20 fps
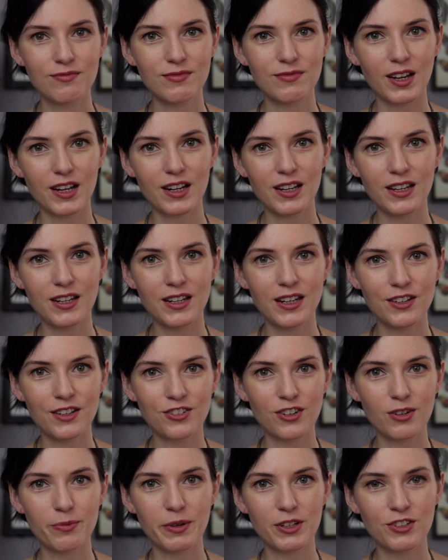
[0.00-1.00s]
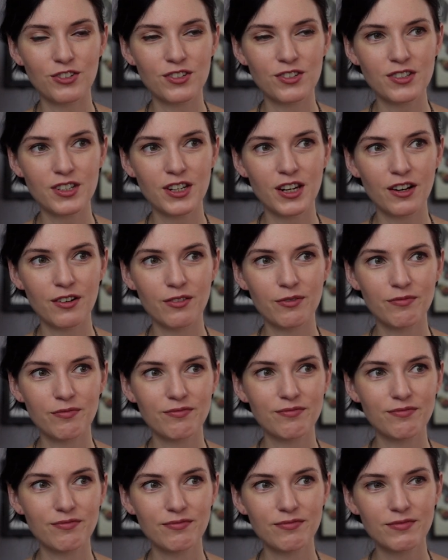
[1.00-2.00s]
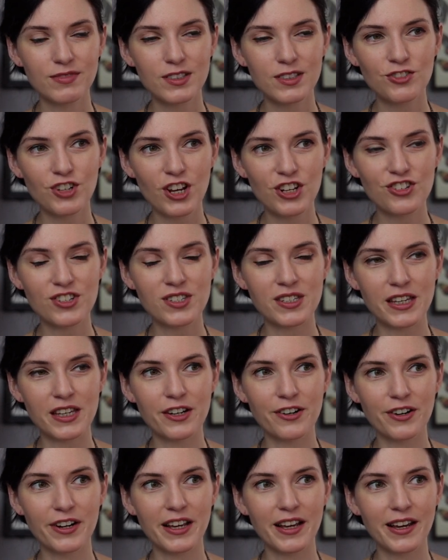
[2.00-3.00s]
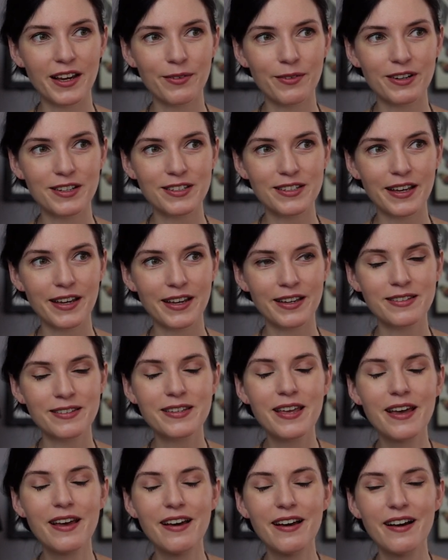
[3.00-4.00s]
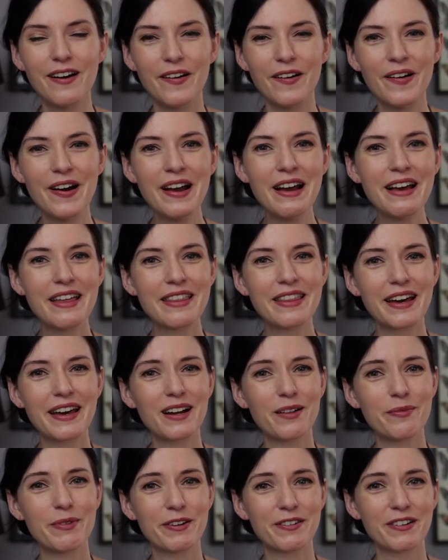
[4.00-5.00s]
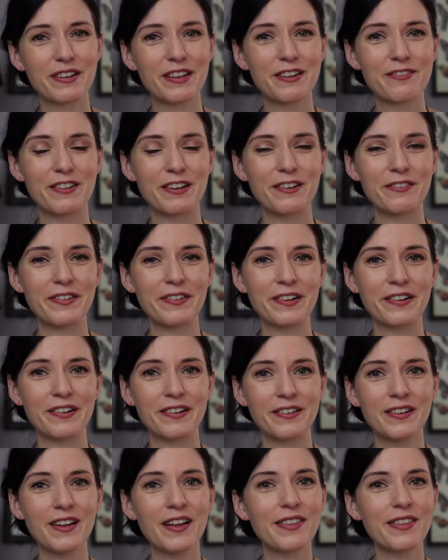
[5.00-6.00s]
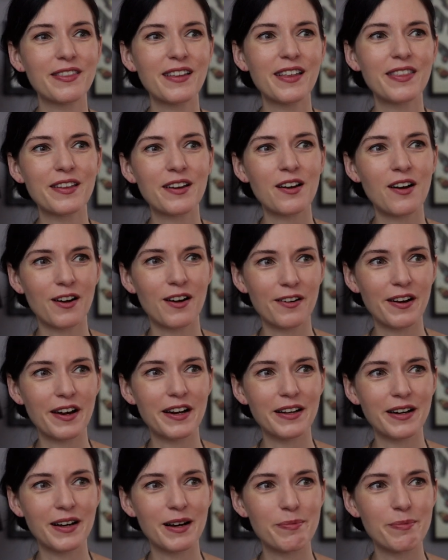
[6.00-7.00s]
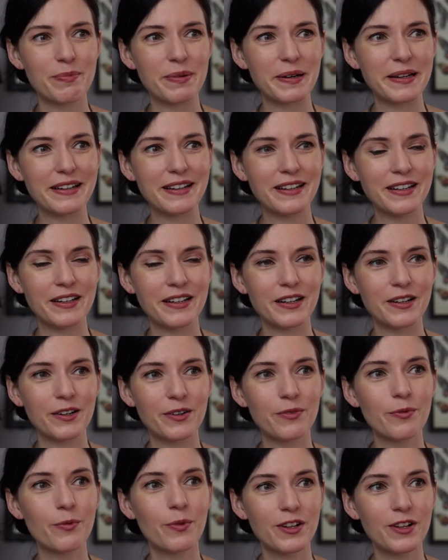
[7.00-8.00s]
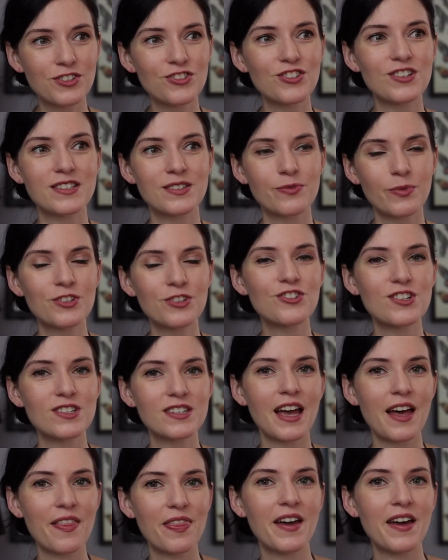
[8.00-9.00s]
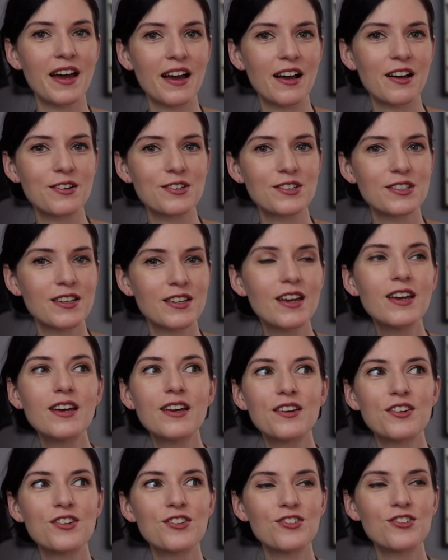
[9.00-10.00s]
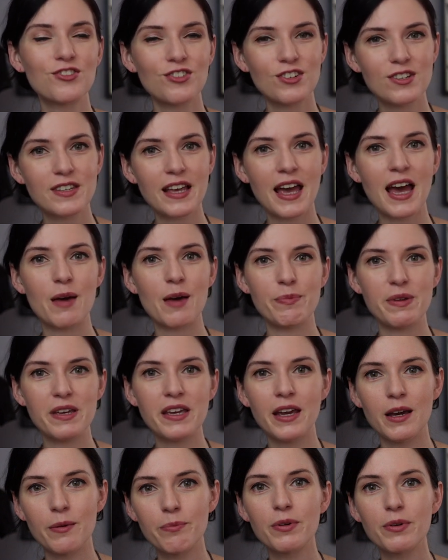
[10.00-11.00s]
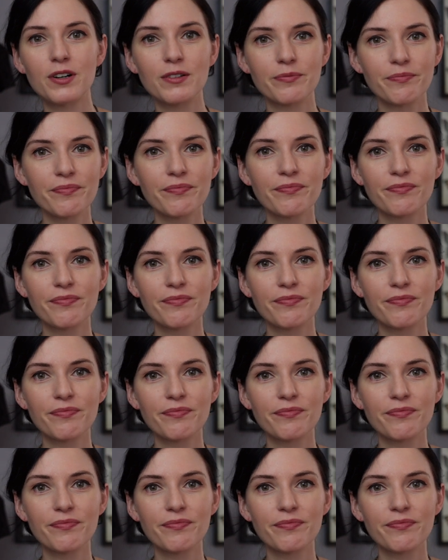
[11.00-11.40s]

Not in nature, but just, you know, change of scenery, I wanna say. So that'll be really fun for her. Not the car ride up, but you know, once she's at the house, she's a happy camper.